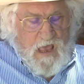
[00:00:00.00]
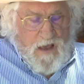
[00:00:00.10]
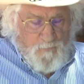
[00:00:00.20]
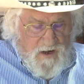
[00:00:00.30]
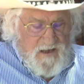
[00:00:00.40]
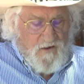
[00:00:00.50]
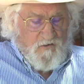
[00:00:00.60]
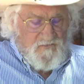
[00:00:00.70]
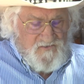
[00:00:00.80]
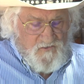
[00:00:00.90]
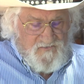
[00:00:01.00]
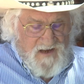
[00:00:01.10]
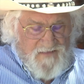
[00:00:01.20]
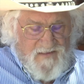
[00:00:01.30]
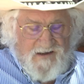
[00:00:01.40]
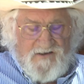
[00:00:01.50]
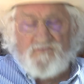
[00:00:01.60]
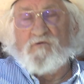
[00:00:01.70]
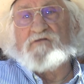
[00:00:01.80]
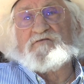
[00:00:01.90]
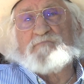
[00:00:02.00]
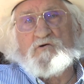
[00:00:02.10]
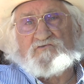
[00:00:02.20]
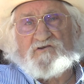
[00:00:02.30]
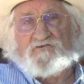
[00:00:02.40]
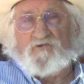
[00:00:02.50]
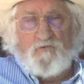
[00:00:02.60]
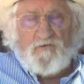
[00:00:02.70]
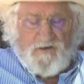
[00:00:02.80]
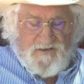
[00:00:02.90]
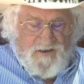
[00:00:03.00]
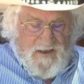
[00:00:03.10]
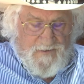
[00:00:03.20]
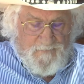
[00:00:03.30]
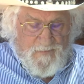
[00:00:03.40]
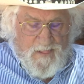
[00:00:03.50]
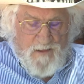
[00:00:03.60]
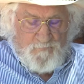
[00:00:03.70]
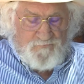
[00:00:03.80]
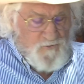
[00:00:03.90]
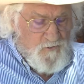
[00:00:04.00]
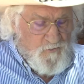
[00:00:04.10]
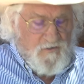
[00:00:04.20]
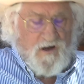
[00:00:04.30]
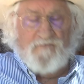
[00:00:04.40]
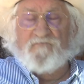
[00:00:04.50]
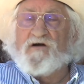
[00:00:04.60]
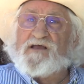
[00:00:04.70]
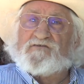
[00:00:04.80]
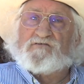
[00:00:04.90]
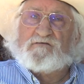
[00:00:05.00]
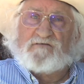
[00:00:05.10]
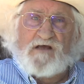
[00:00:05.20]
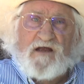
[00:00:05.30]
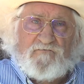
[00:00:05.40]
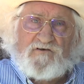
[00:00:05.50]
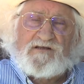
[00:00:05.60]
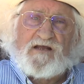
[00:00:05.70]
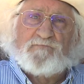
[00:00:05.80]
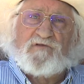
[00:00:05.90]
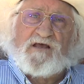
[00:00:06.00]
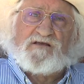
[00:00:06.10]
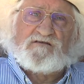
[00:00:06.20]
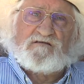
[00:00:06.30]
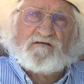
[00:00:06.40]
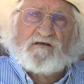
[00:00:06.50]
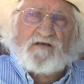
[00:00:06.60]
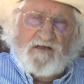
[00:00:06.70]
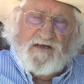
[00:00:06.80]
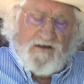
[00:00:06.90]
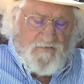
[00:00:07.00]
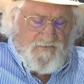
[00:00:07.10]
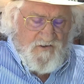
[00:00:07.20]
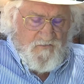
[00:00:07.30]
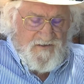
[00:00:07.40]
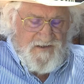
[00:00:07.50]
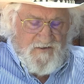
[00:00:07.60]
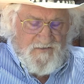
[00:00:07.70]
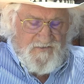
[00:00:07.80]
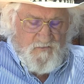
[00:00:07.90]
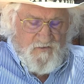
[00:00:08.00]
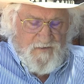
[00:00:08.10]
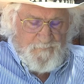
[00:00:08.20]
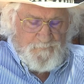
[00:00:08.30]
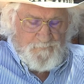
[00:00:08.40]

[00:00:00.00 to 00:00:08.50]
And we can also say that it is one of the most notoriously brutal gunfights to ever take place in the Arizona territory.